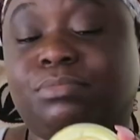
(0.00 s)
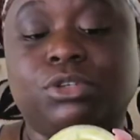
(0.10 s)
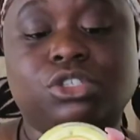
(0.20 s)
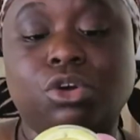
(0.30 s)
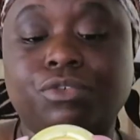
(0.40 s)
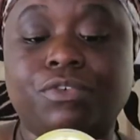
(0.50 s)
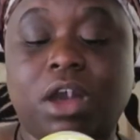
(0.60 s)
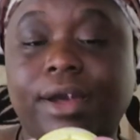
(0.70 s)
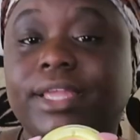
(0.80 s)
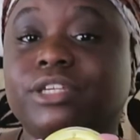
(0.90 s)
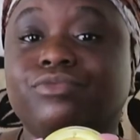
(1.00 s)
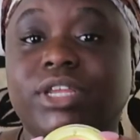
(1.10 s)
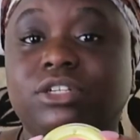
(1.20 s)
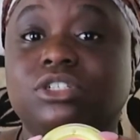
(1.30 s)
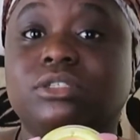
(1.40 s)
But so far, it
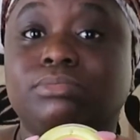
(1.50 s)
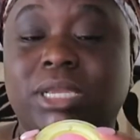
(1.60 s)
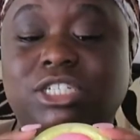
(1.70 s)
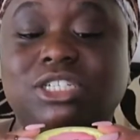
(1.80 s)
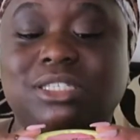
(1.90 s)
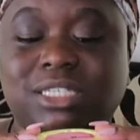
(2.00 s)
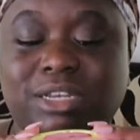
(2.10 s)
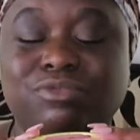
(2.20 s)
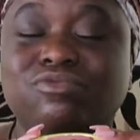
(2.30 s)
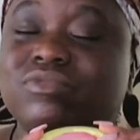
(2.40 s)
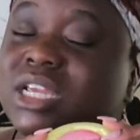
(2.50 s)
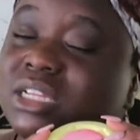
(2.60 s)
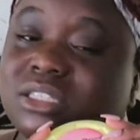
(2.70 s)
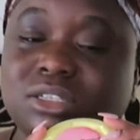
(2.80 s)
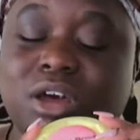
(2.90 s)
really just makes your skin
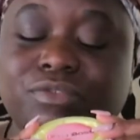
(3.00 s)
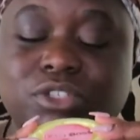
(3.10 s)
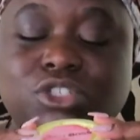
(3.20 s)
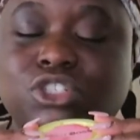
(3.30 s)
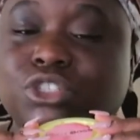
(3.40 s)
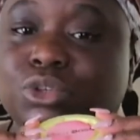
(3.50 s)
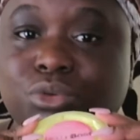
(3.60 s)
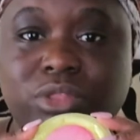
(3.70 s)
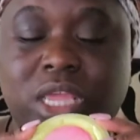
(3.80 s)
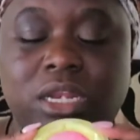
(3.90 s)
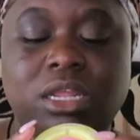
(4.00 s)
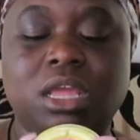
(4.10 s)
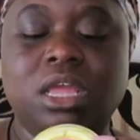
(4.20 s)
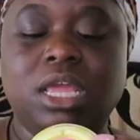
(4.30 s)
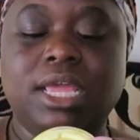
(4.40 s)
really soft, soothing,
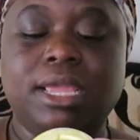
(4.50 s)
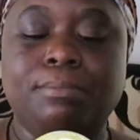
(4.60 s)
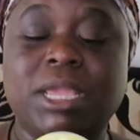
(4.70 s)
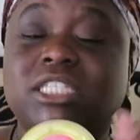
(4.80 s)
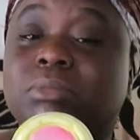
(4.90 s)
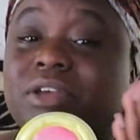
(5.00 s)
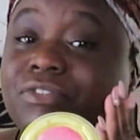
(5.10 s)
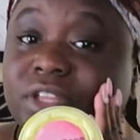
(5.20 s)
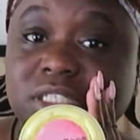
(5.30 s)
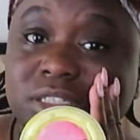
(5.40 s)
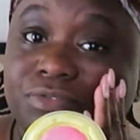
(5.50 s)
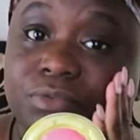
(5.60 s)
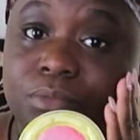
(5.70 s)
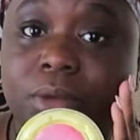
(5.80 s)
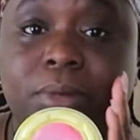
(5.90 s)
makes my
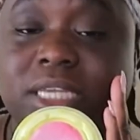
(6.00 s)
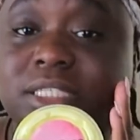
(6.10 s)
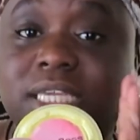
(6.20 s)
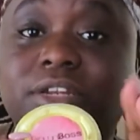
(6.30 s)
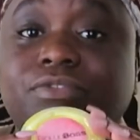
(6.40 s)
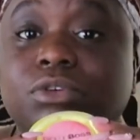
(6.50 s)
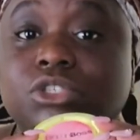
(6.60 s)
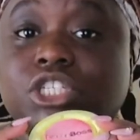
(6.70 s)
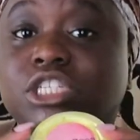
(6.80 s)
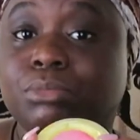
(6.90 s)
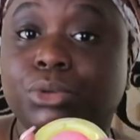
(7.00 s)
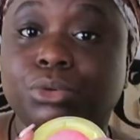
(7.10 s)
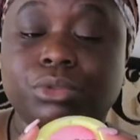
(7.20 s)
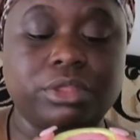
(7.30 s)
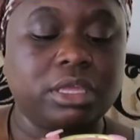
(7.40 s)
fins, my skin feel
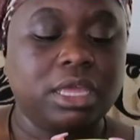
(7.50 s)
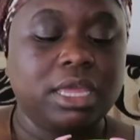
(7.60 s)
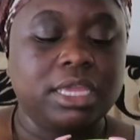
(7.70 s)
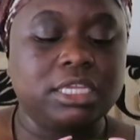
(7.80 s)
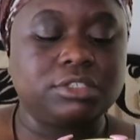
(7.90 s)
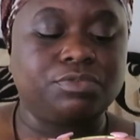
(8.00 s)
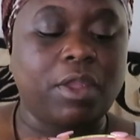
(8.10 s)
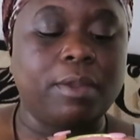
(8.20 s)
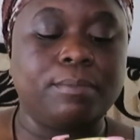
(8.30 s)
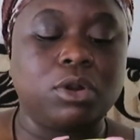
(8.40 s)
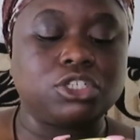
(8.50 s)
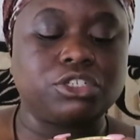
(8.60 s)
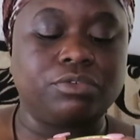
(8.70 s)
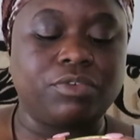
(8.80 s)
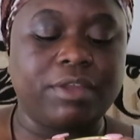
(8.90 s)
smooth. It's very
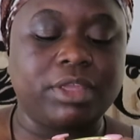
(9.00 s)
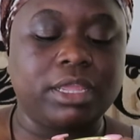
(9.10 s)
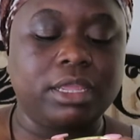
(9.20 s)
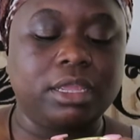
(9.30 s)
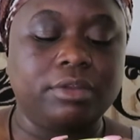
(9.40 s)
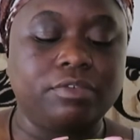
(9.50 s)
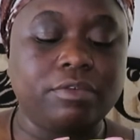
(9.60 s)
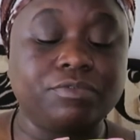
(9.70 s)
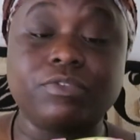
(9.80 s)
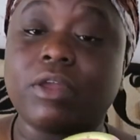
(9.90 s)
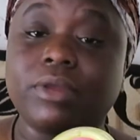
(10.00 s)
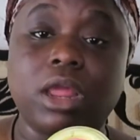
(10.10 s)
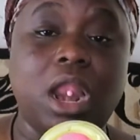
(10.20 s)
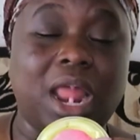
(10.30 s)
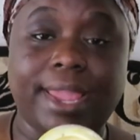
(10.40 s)
much very
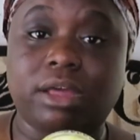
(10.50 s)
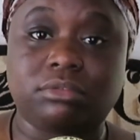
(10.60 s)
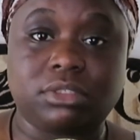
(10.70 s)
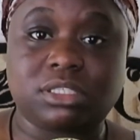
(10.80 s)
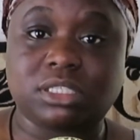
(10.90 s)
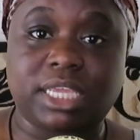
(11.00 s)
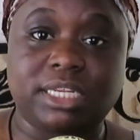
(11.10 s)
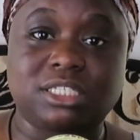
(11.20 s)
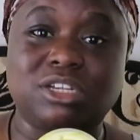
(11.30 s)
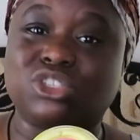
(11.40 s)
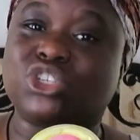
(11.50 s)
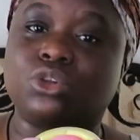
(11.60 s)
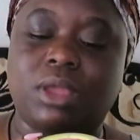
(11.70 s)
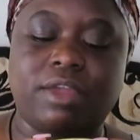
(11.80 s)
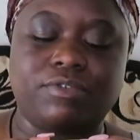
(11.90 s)
very light on the skin. It's not
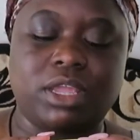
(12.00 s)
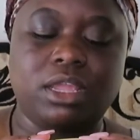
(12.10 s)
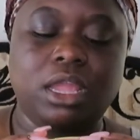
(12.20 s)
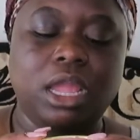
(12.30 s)
too heavy.